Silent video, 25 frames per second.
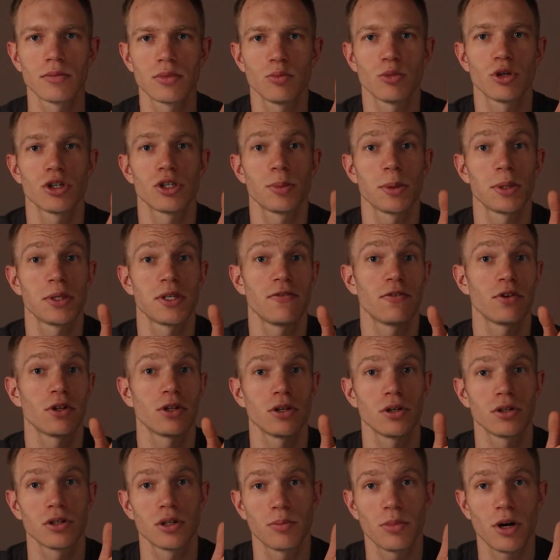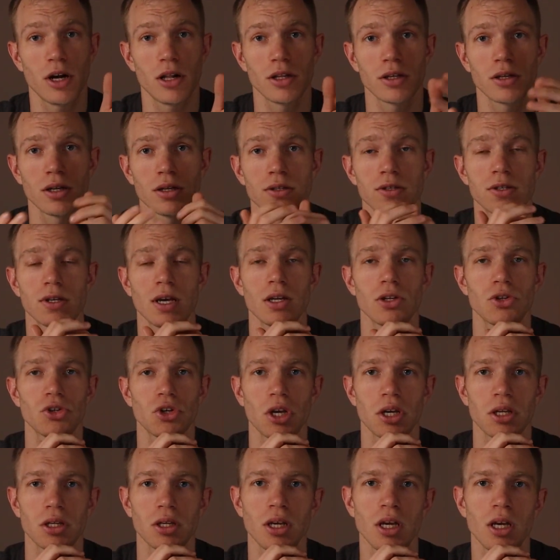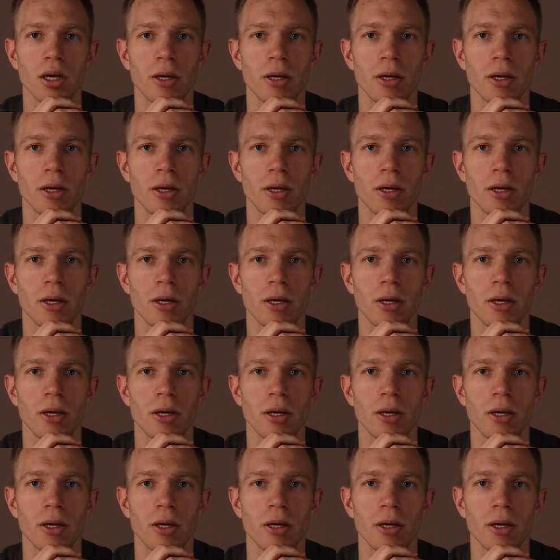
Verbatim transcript: more specifically in a Polygon sidechain.